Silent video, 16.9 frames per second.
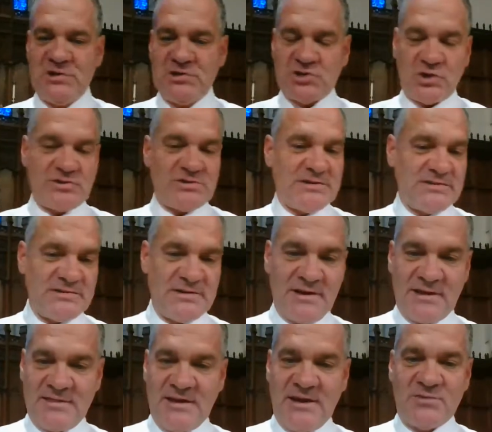churches
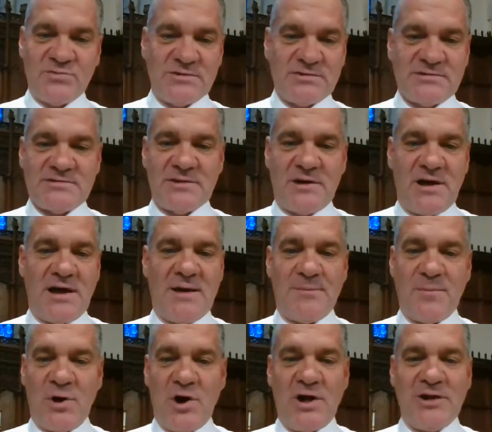and cathedrals
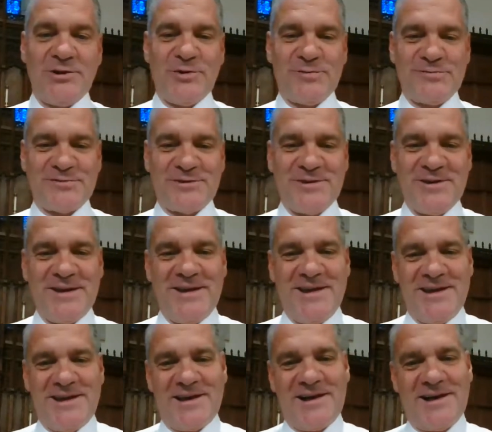all over
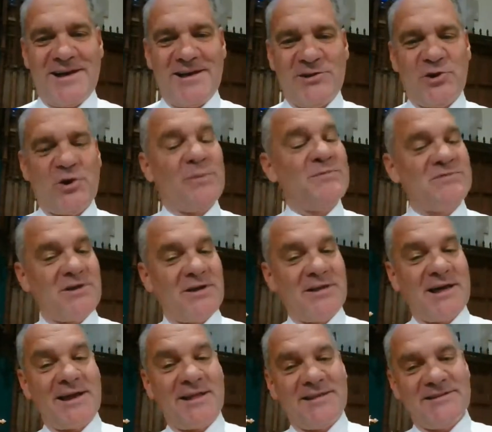Europe. Saw a
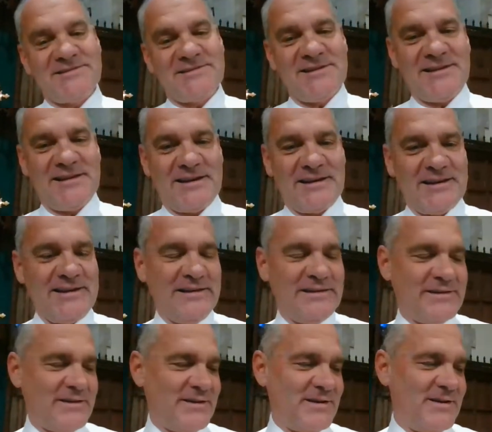lot of these in
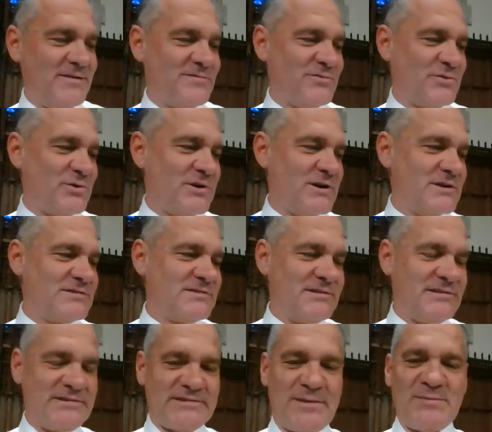Italy, of course,
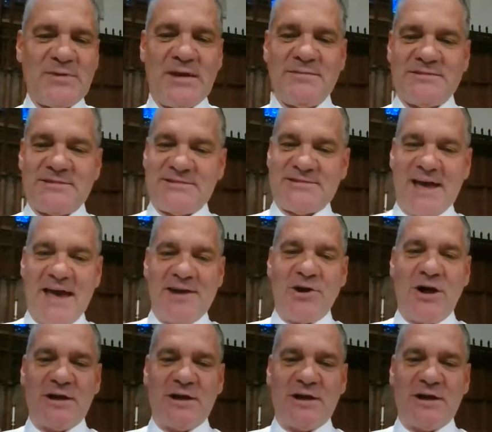and sometimes the side